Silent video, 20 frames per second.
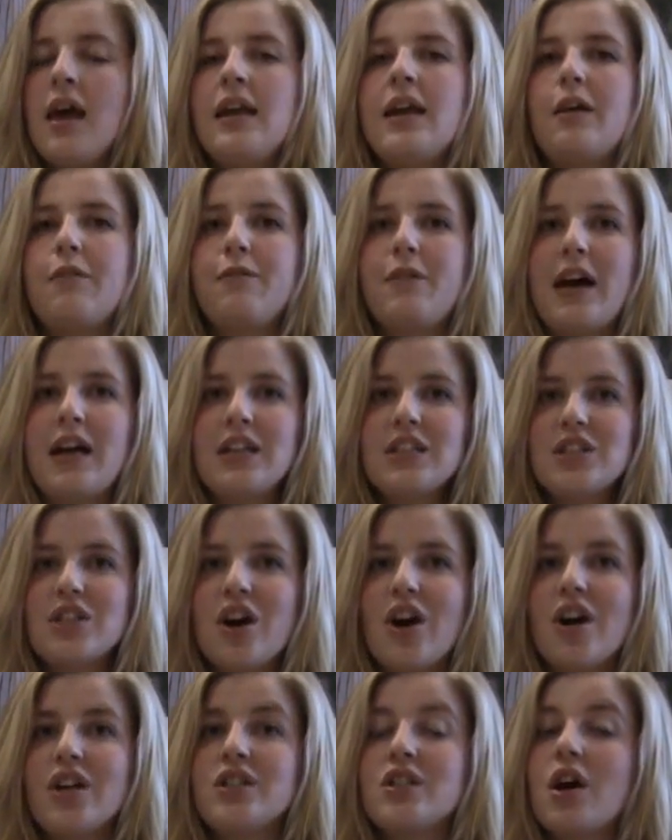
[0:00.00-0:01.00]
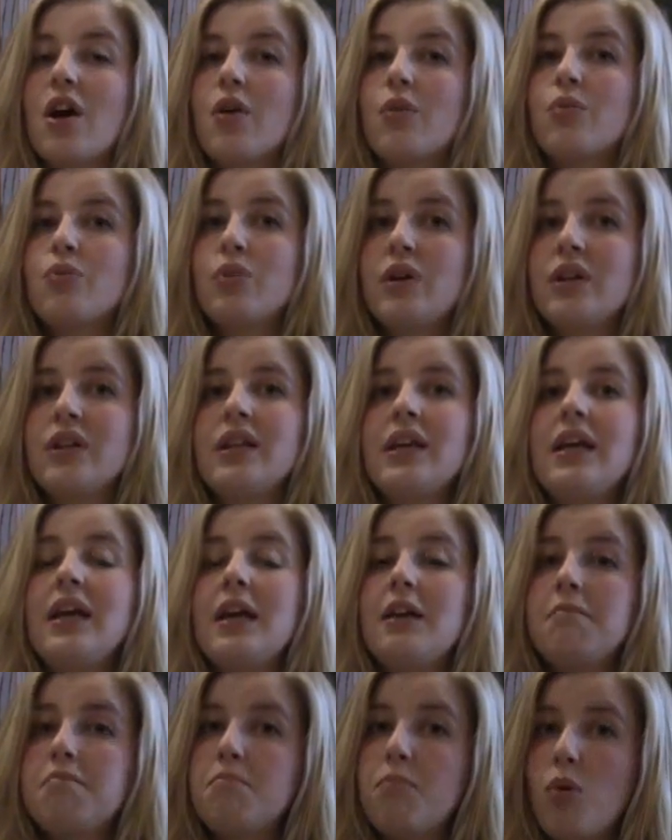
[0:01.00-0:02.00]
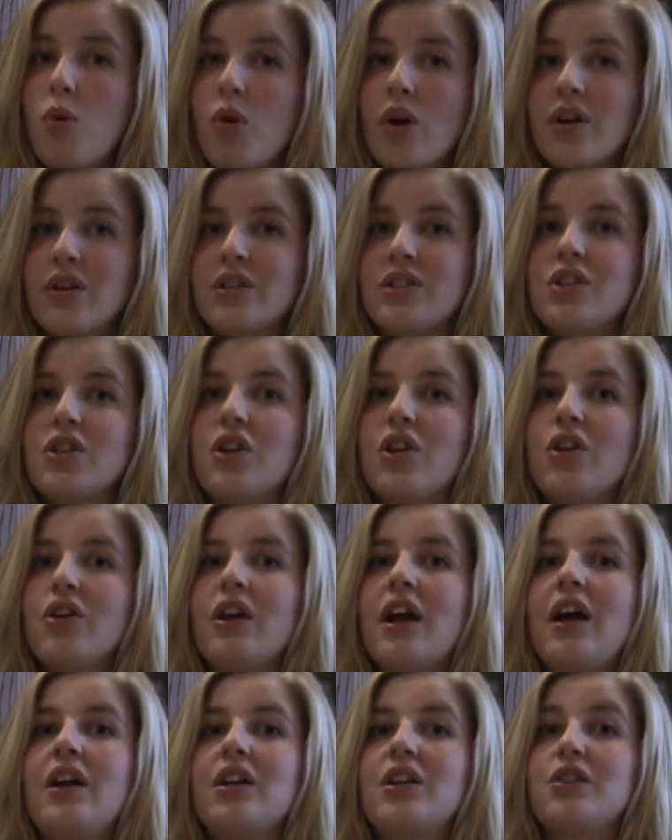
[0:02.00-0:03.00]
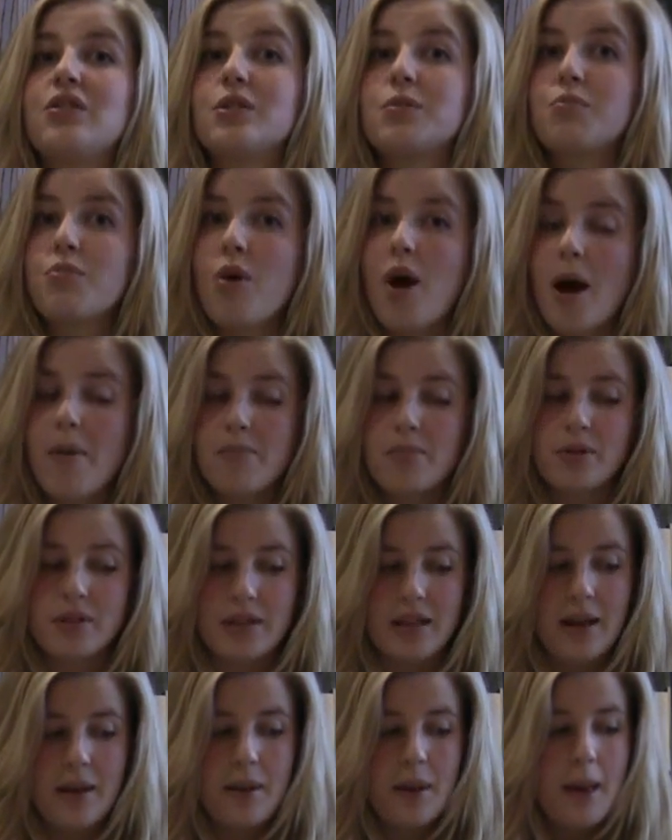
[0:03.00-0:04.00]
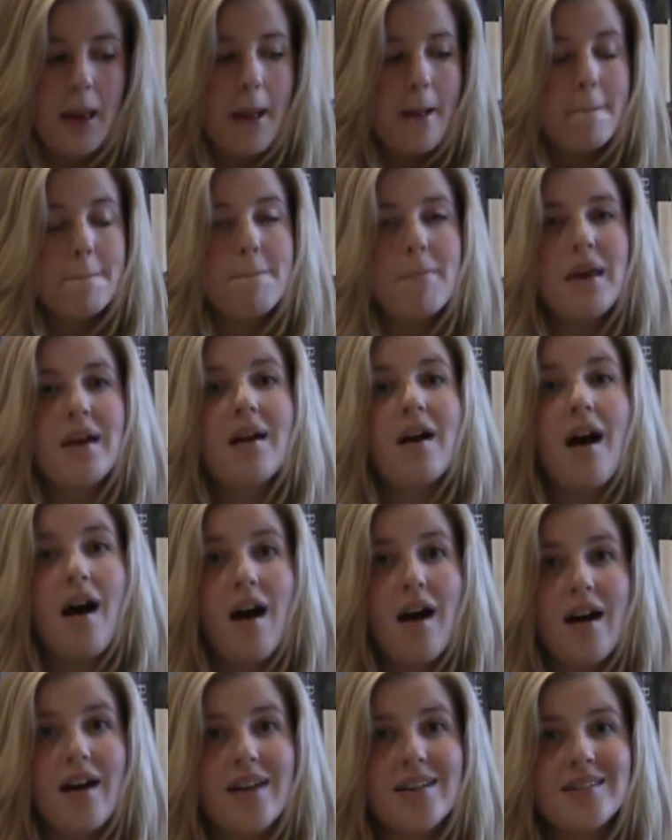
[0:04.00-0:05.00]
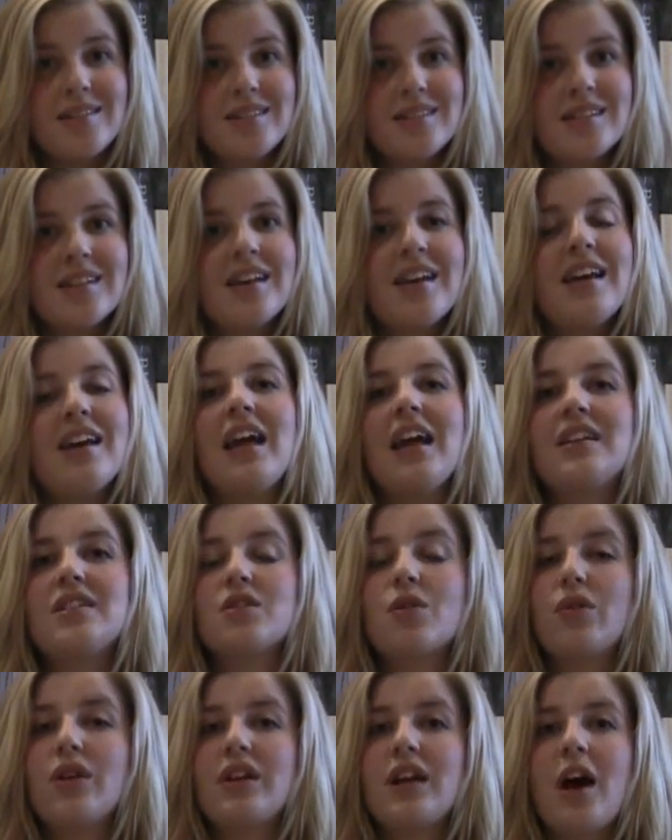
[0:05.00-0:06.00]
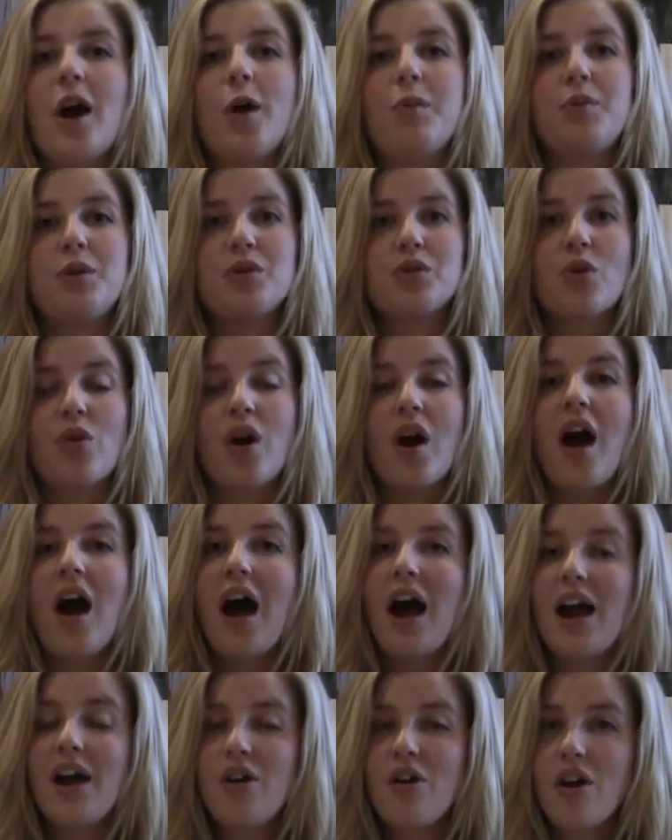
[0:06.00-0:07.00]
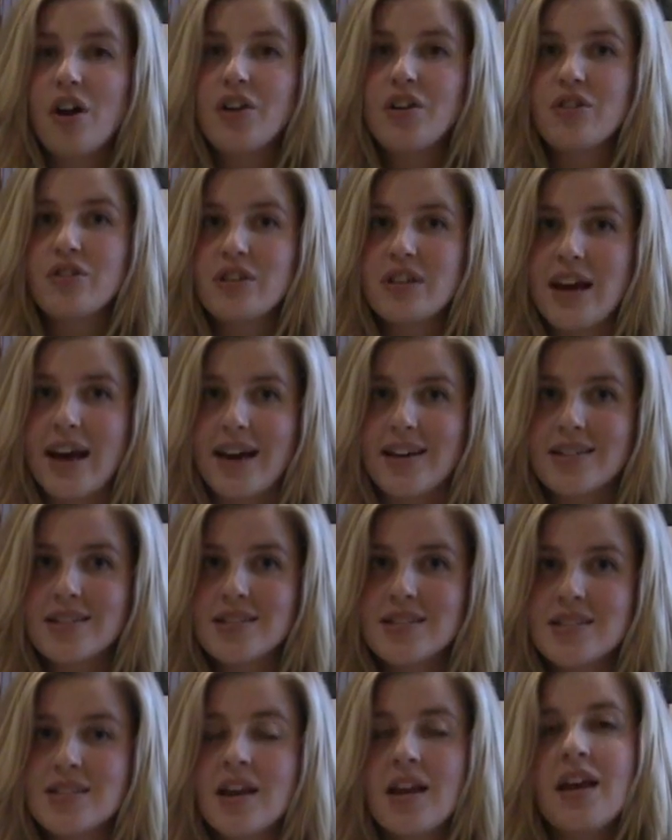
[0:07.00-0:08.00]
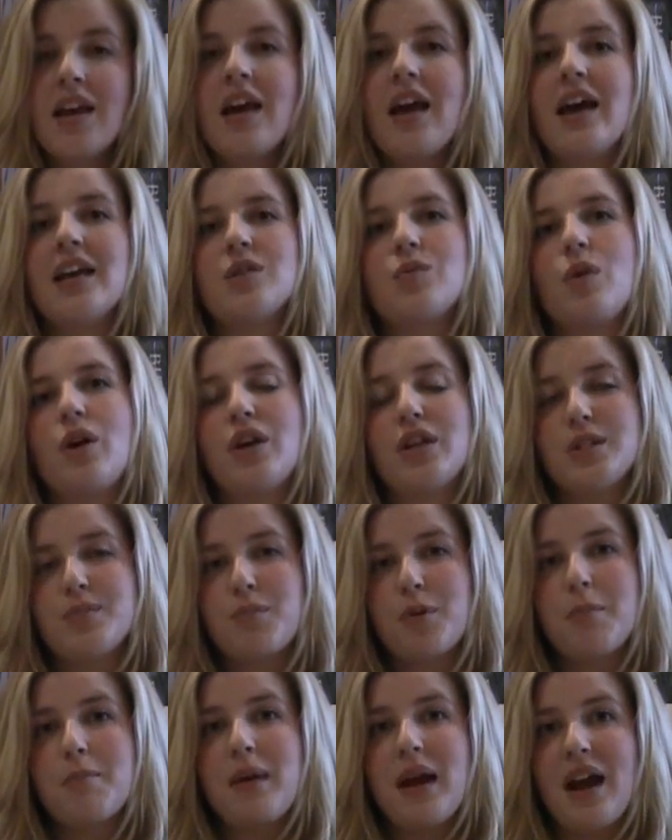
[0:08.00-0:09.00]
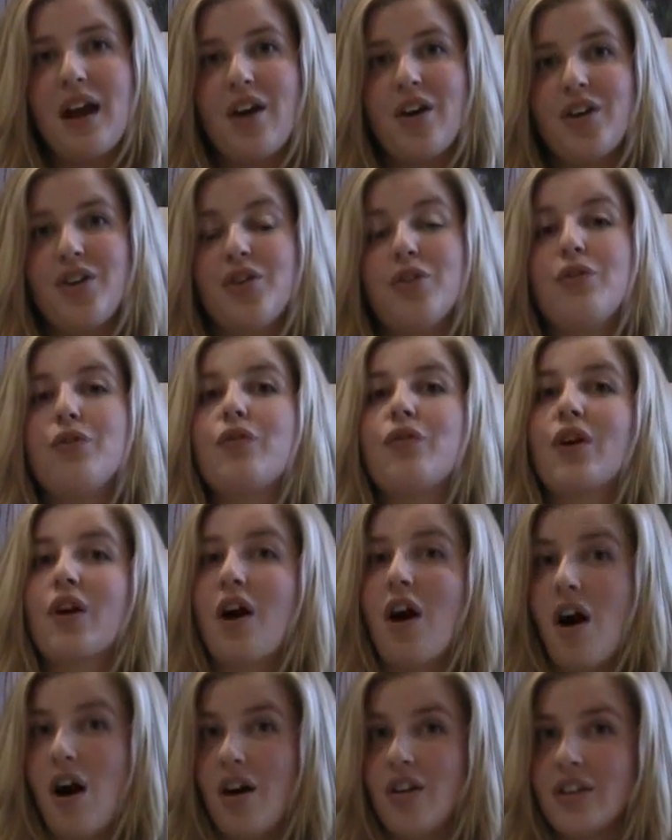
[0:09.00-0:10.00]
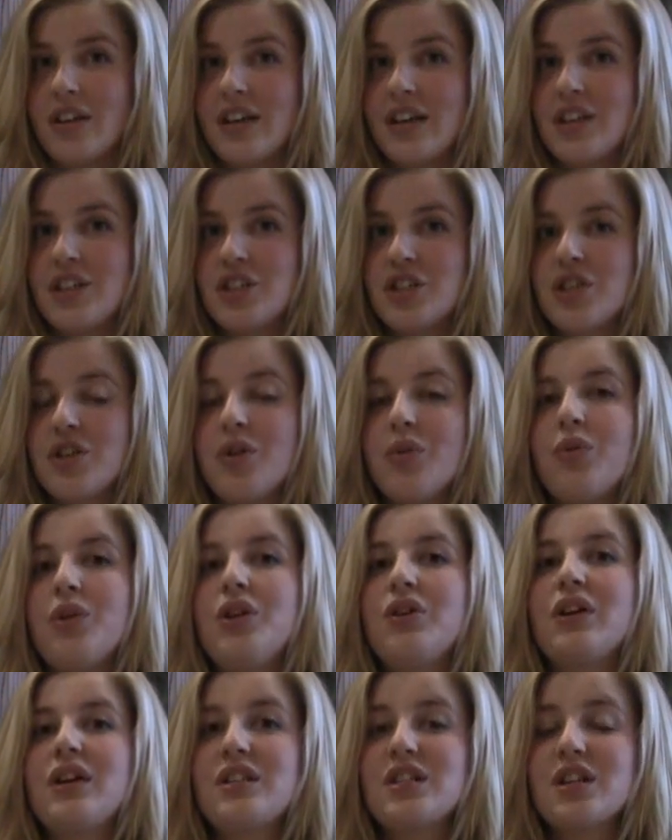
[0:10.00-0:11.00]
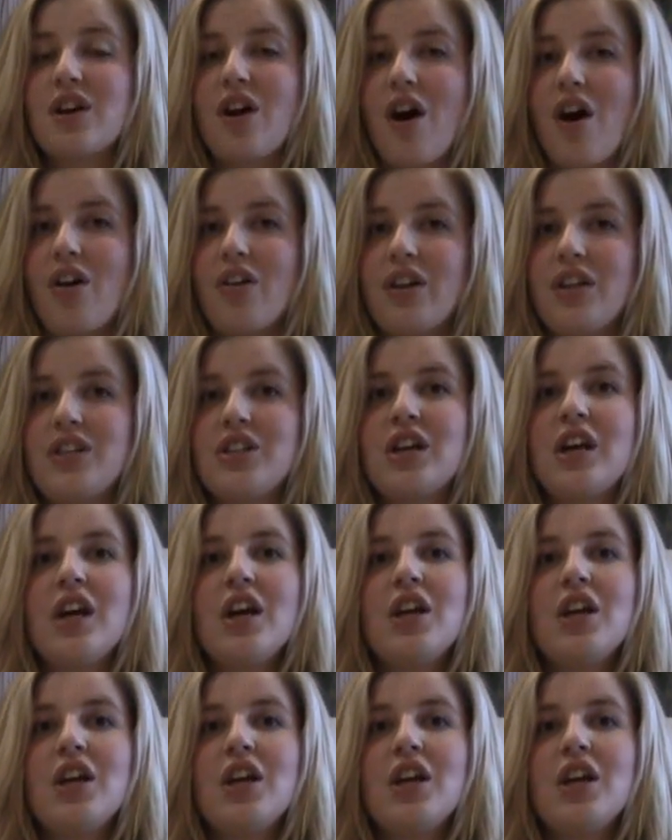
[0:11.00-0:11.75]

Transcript: Now, flashcards are really important to learn how to use properly because it's going to help you score higher on your tests as well as prepare you for college. When you get to college,